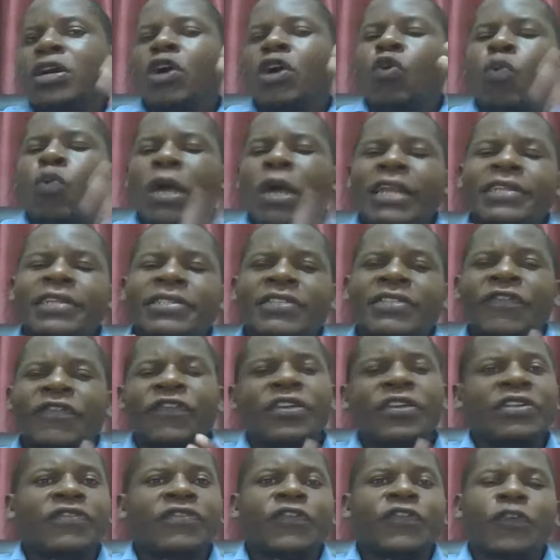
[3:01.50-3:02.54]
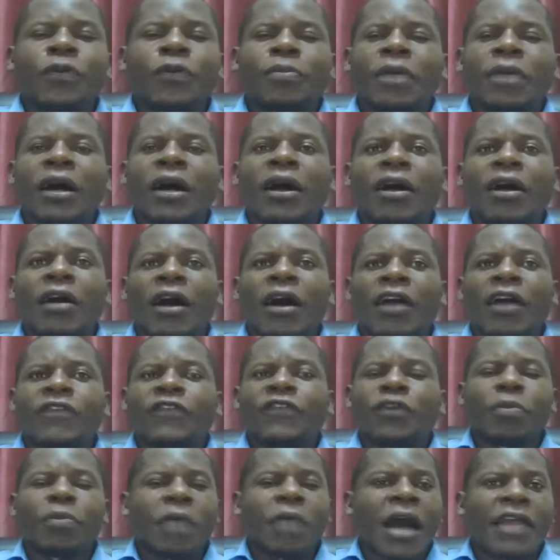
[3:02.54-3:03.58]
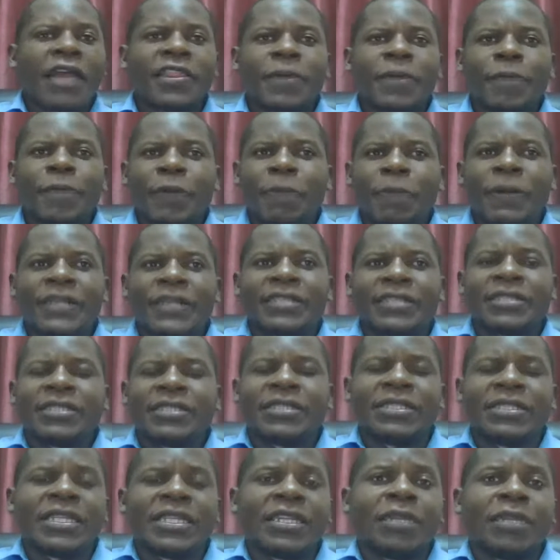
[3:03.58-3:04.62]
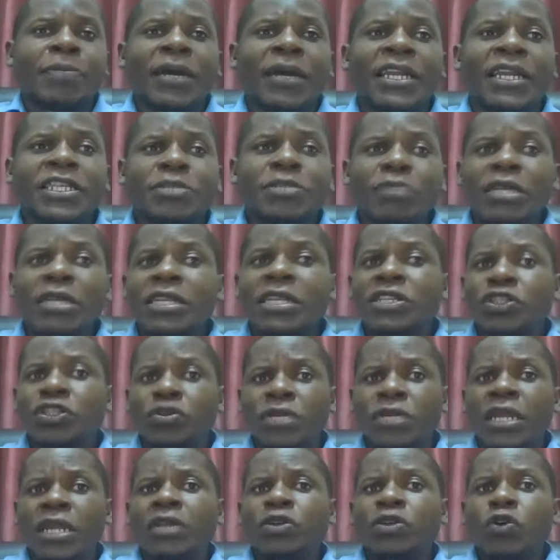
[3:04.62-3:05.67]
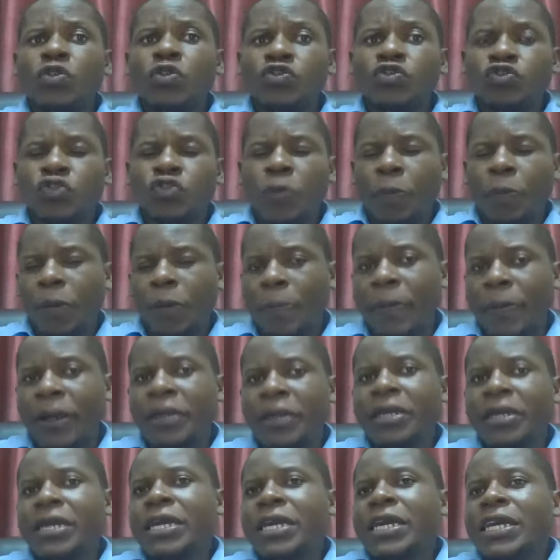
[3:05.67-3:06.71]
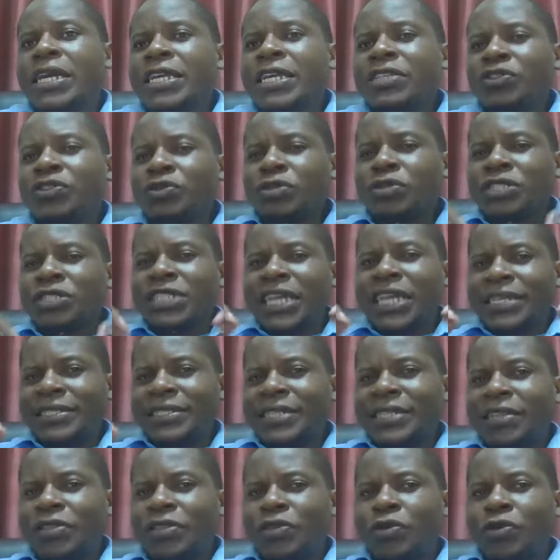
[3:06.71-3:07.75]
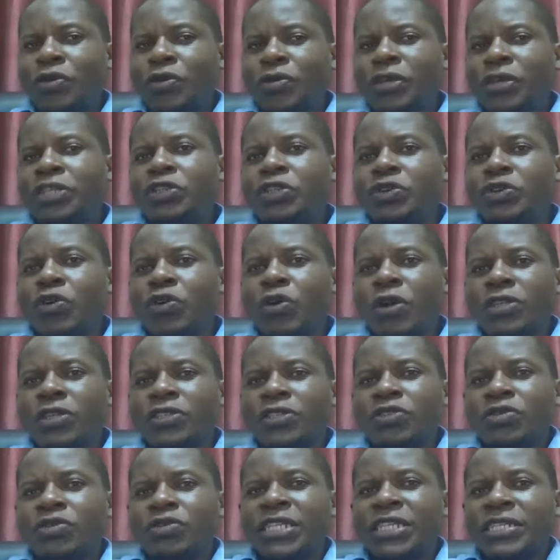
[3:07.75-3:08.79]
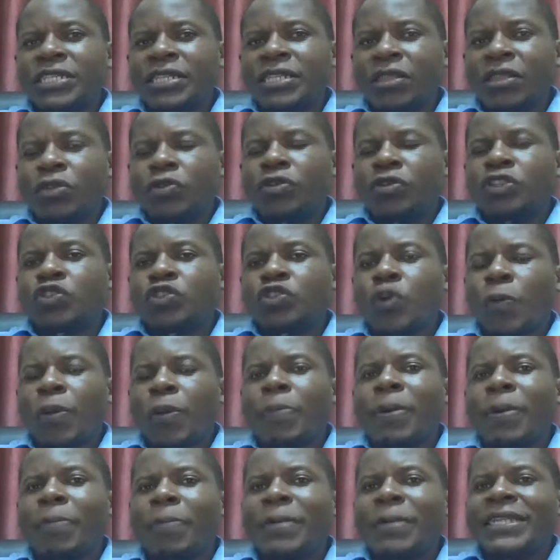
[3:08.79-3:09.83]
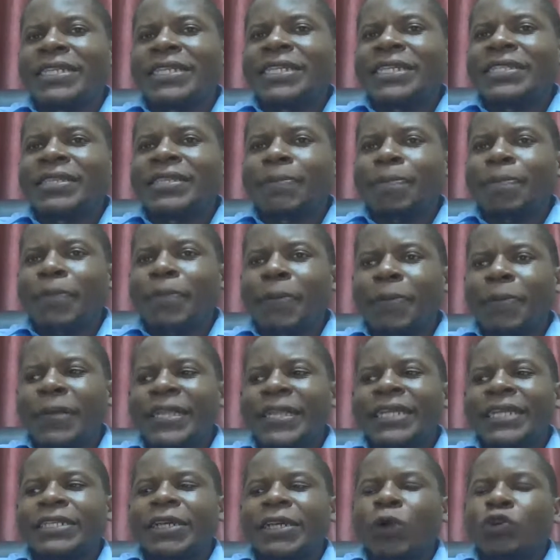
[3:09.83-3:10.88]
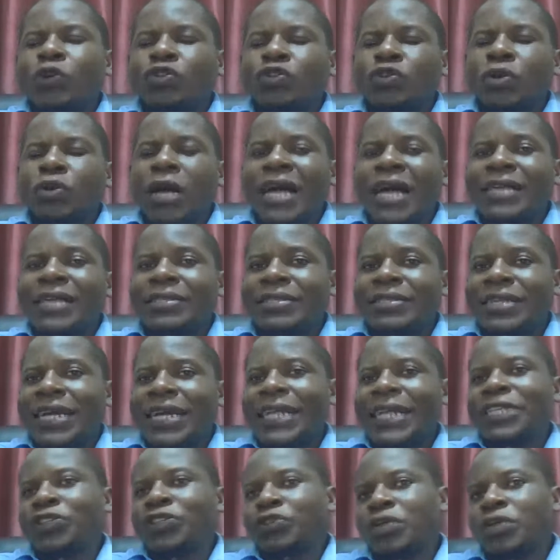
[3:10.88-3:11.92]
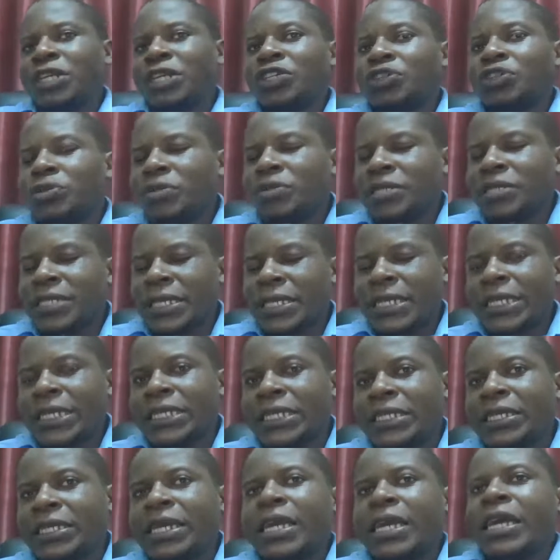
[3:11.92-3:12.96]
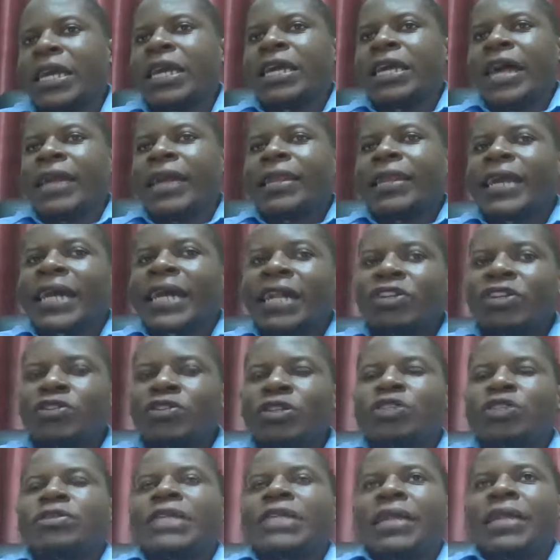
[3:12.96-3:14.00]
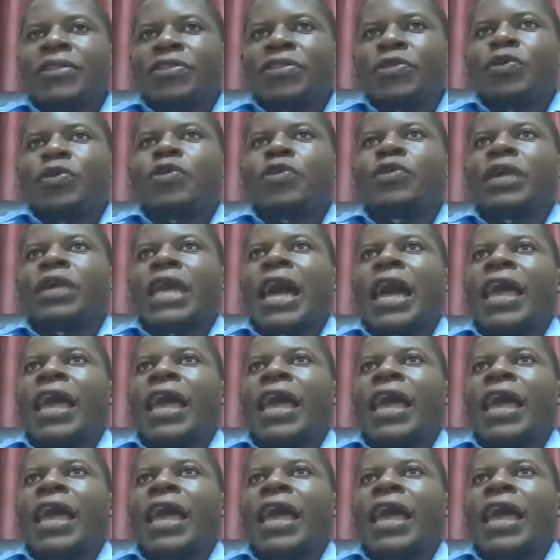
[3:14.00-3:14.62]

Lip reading: what is different from other papers is that the management decision and control paper is not just a theoretical. It's not just a theoretical paper, but it's a paper that also has calculations in it, and the calculations and theory are